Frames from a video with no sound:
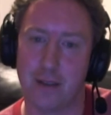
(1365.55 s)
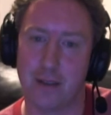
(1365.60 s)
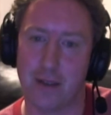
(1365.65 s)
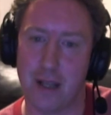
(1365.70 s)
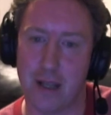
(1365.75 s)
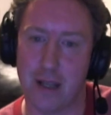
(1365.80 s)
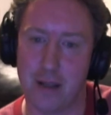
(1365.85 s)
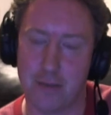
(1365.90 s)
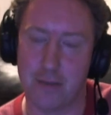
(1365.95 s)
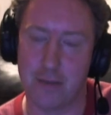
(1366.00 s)

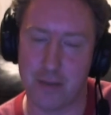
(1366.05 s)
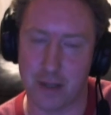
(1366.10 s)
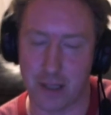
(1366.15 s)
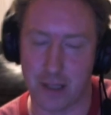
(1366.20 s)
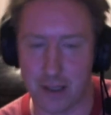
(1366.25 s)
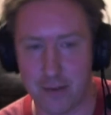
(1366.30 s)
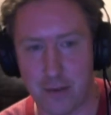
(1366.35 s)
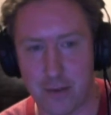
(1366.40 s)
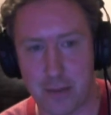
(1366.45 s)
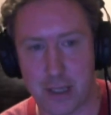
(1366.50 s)
Uh, for the
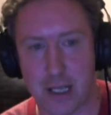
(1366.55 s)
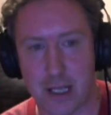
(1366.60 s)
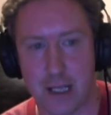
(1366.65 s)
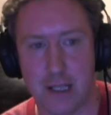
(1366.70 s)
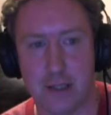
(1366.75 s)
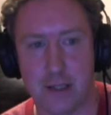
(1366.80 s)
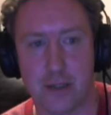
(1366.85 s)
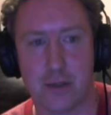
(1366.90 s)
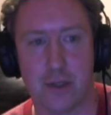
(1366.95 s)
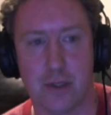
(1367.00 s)
Life of
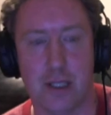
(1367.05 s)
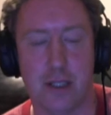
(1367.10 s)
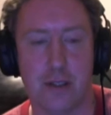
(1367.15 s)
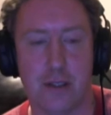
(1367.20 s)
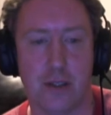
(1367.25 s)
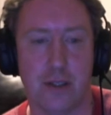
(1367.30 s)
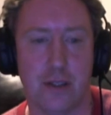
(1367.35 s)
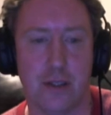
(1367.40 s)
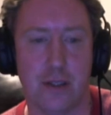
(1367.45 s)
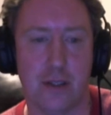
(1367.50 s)
Brian, so he
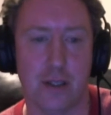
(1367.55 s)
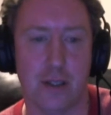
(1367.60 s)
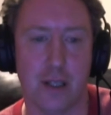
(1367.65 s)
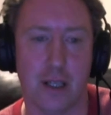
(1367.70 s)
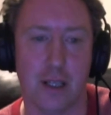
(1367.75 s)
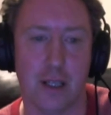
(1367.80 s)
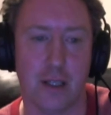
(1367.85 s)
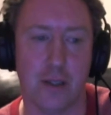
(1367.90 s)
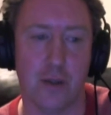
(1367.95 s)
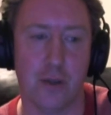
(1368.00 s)
should
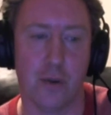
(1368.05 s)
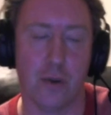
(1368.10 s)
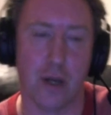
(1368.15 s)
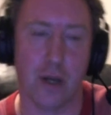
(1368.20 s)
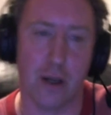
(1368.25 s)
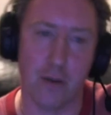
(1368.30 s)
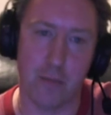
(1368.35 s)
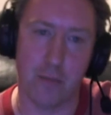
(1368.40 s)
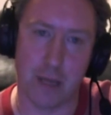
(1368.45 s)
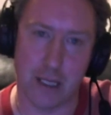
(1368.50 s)
know
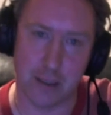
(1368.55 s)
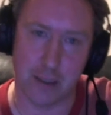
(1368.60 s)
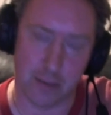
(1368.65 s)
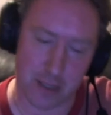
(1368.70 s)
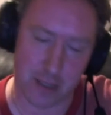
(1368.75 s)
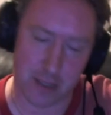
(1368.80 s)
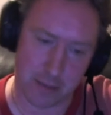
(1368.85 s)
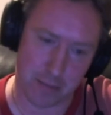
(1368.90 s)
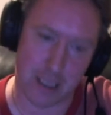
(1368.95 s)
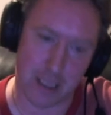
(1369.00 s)
how bad it
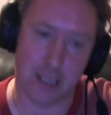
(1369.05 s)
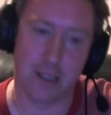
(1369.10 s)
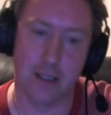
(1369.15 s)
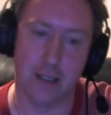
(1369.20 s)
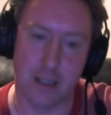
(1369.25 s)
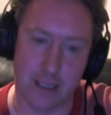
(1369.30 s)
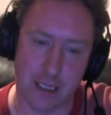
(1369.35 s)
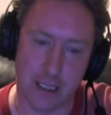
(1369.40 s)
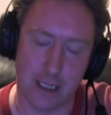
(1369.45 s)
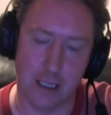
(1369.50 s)
was back in the
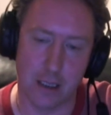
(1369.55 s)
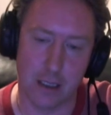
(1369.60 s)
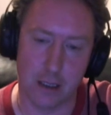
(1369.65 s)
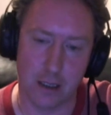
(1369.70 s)
day.